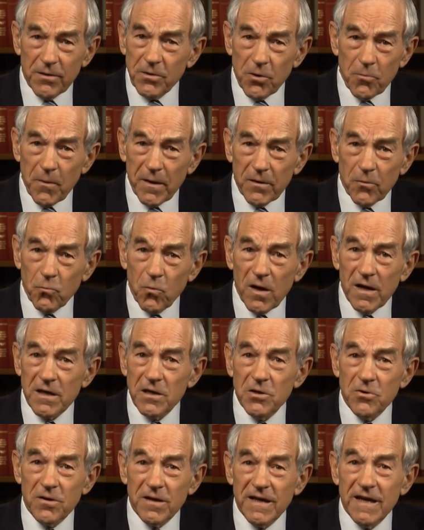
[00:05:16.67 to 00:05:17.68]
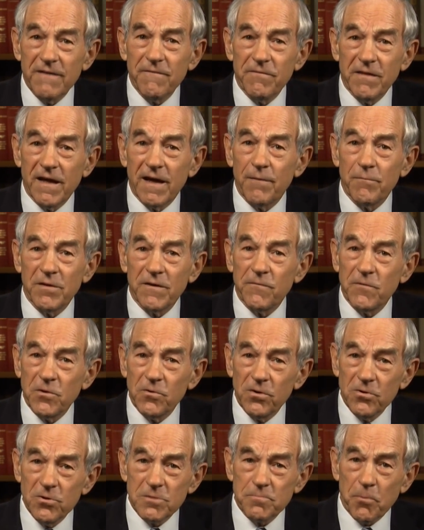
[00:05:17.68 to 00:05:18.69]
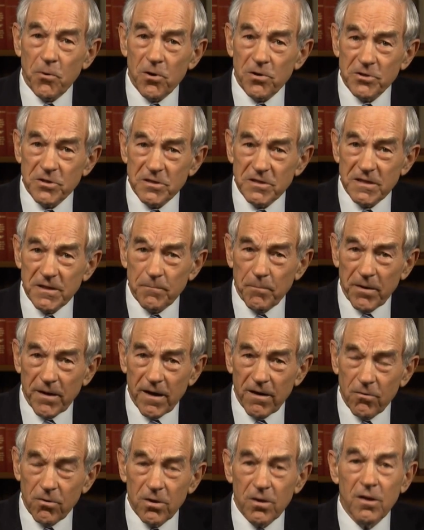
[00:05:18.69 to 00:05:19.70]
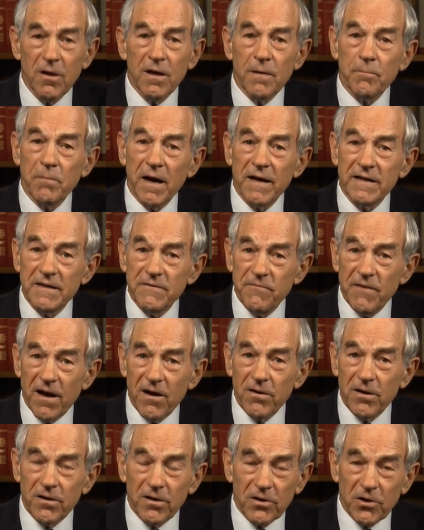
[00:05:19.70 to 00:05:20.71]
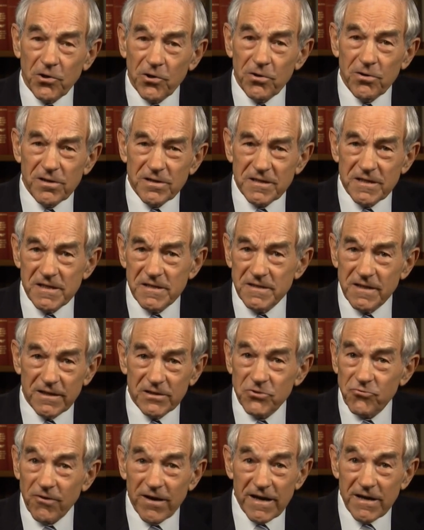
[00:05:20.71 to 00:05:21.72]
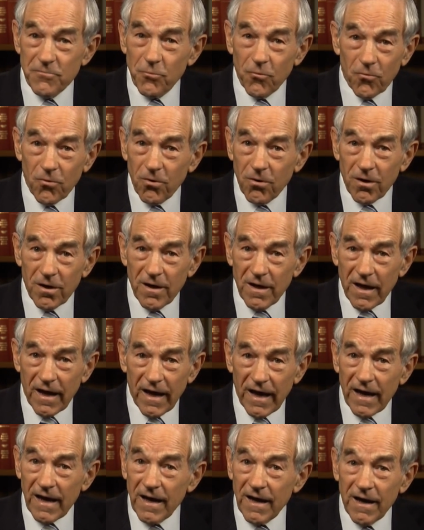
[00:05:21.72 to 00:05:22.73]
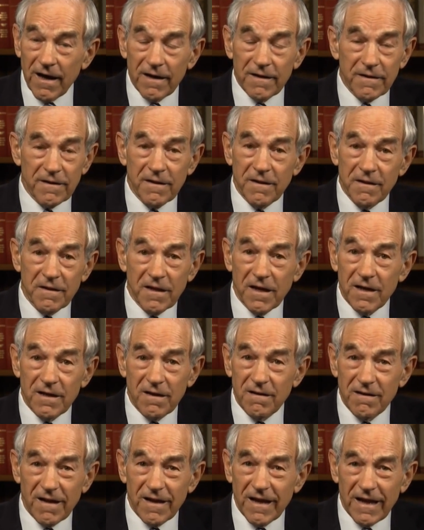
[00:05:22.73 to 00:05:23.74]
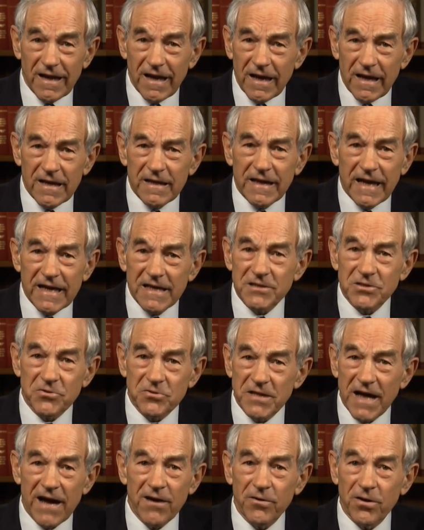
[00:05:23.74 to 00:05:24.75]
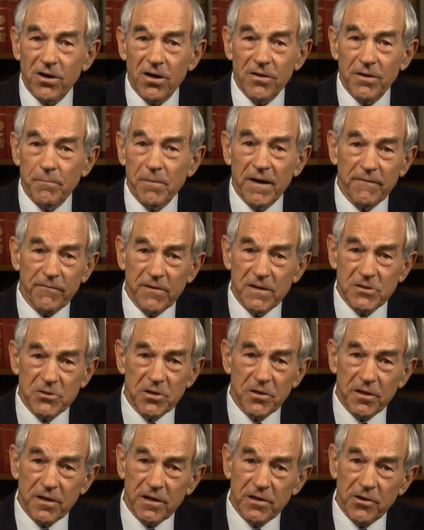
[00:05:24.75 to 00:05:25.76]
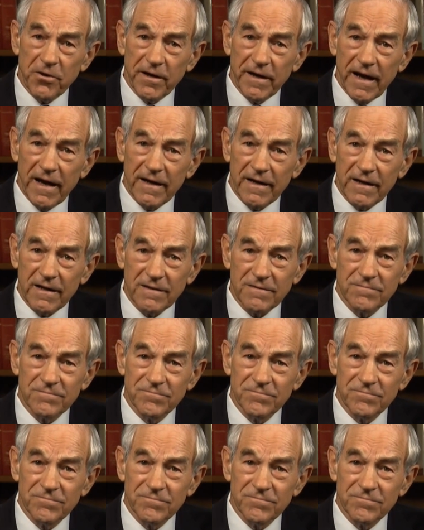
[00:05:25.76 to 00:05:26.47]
No matter what you give them, if you lose purchasing power by devaluing currencies in a trade war, then it cancels out all the benefits you think you're getting.